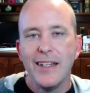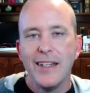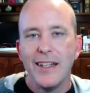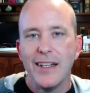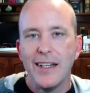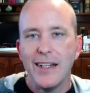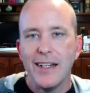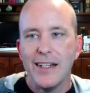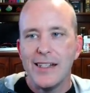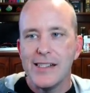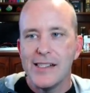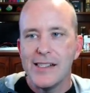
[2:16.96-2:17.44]

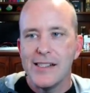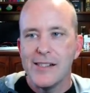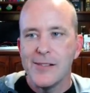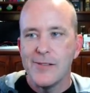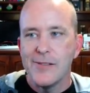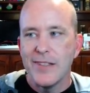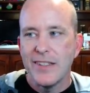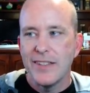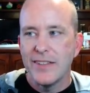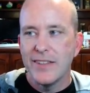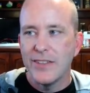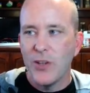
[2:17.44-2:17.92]

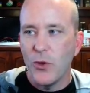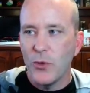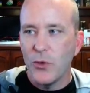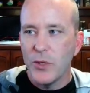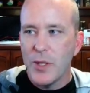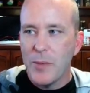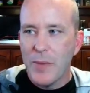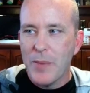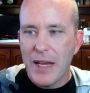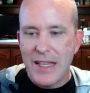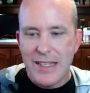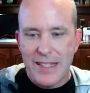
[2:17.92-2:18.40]
This is
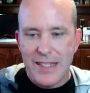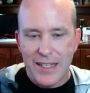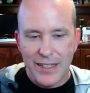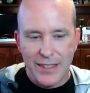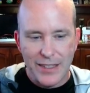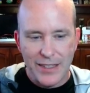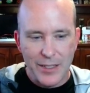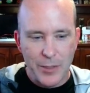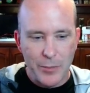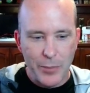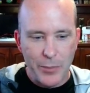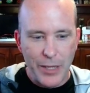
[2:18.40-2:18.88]
only my
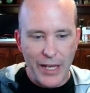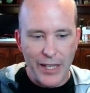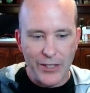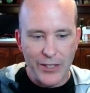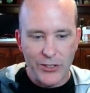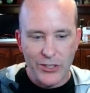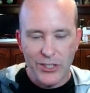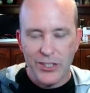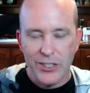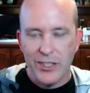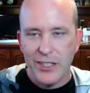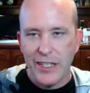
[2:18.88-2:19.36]
second
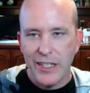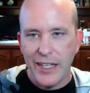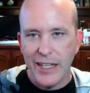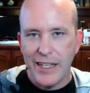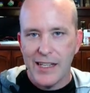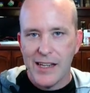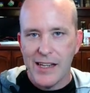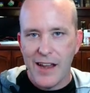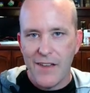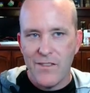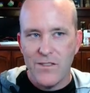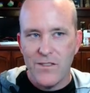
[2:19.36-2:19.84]
compiler,
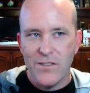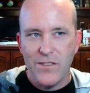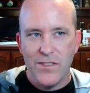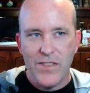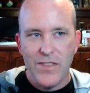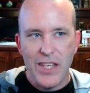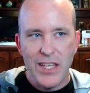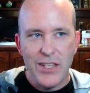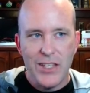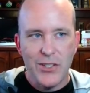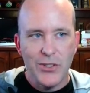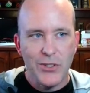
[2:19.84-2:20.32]
and I
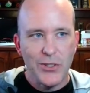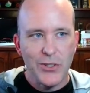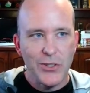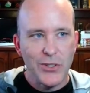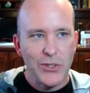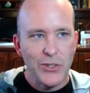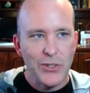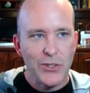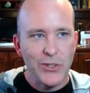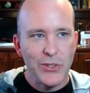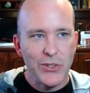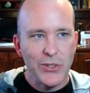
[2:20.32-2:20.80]

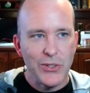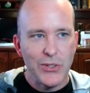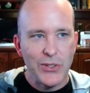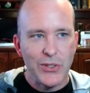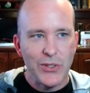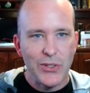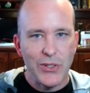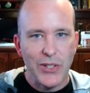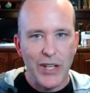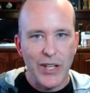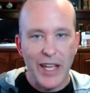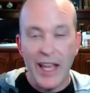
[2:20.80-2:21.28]
feel,
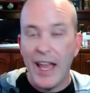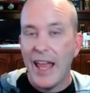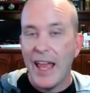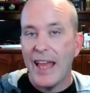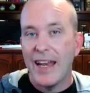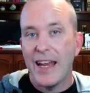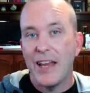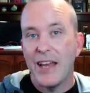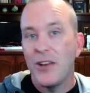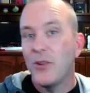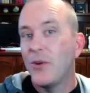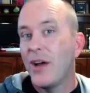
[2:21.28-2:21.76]

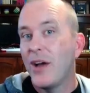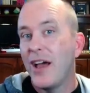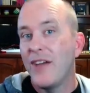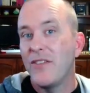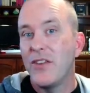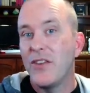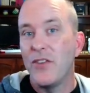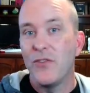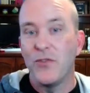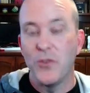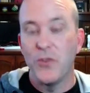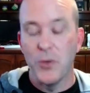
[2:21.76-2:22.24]
and I don't have
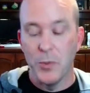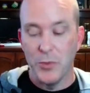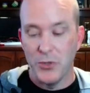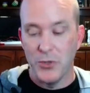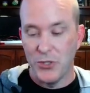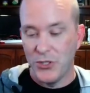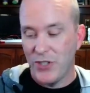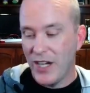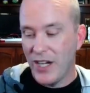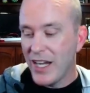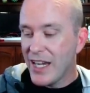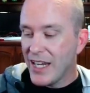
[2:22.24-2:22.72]
any formal
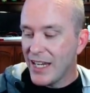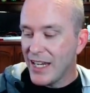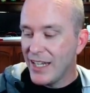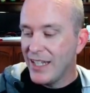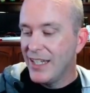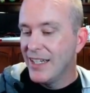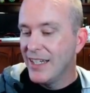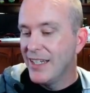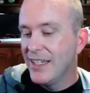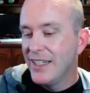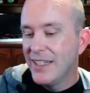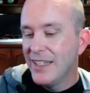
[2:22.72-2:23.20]
training.
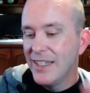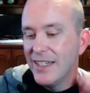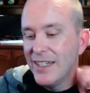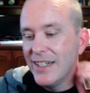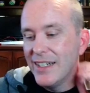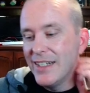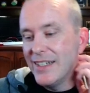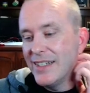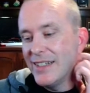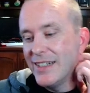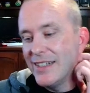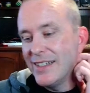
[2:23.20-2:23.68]

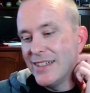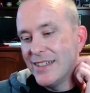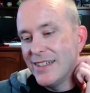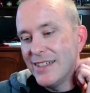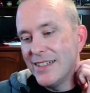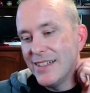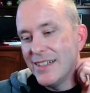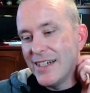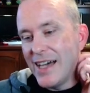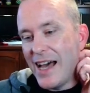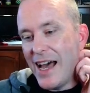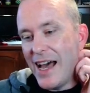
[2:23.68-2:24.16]

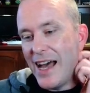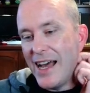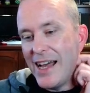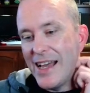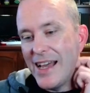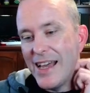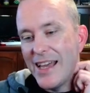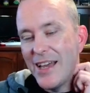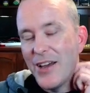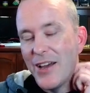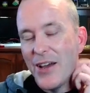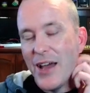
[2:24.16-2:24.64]

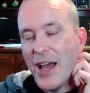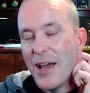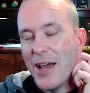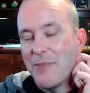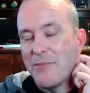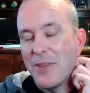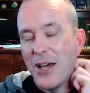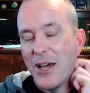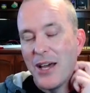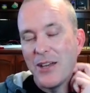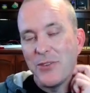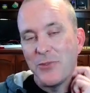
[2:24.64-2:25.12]

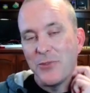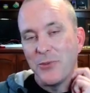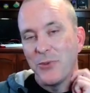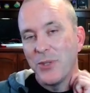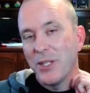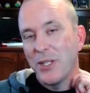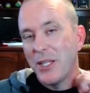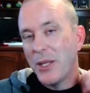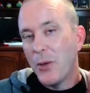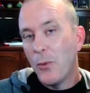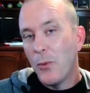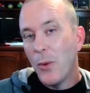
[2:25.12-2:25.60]
I'm not
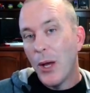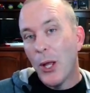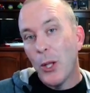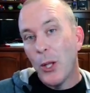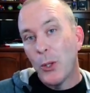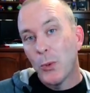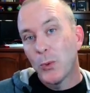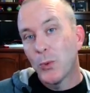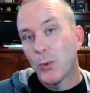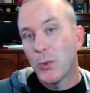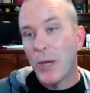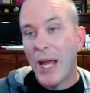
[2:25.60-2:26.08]
really
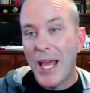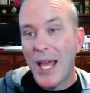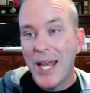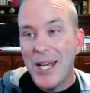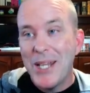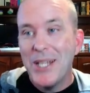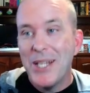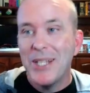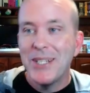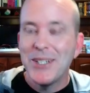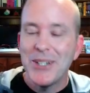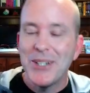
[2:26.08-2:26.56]
well
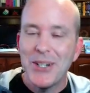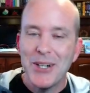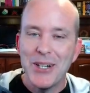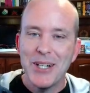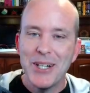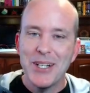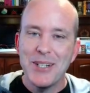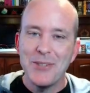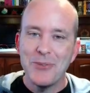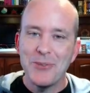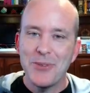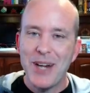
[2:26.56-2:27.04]
read
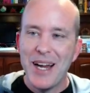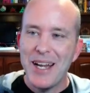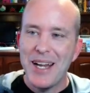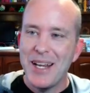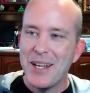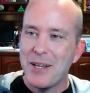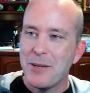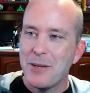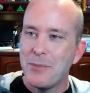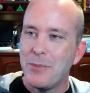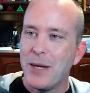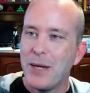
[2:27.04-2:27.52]
on
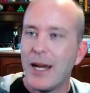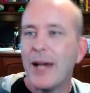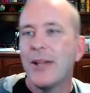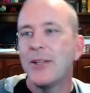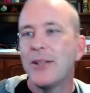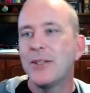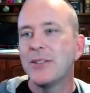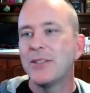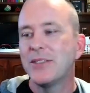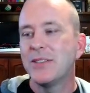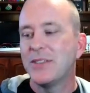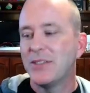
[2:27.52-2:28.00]
writing
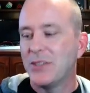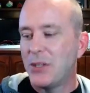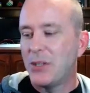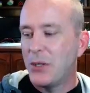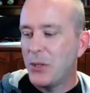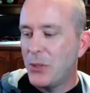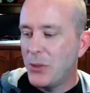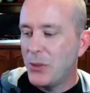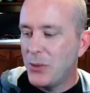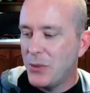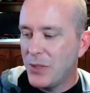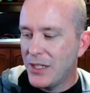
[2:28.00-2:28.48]
compilers.
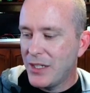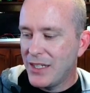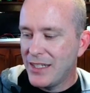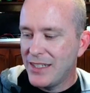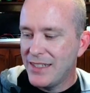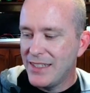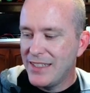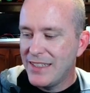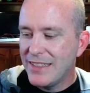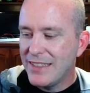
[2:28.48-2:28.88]
So I